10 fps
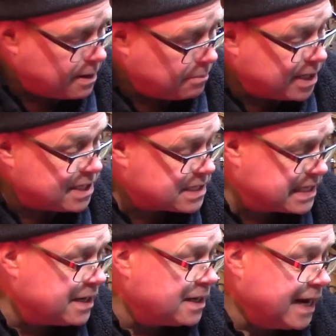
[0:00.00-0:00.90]
but it
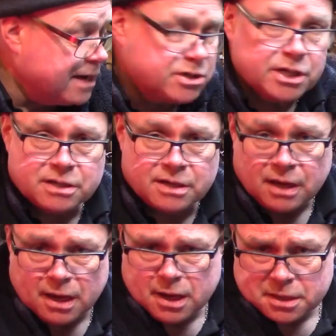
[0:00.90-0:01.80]
still allows you to
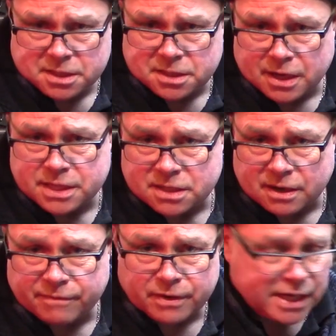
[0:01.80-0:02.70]
design
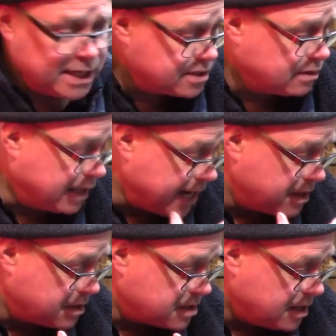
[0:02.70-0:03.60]
stuff on Easel
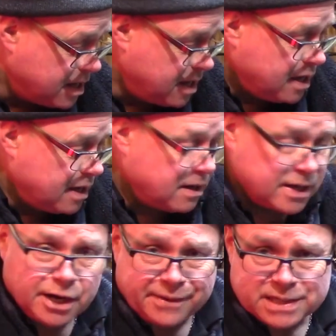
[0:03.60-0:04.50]
and uh,
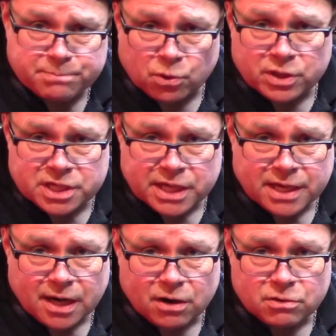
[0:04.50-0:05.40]
you know export the G
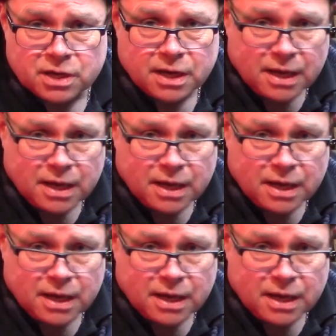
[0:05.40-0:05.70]
code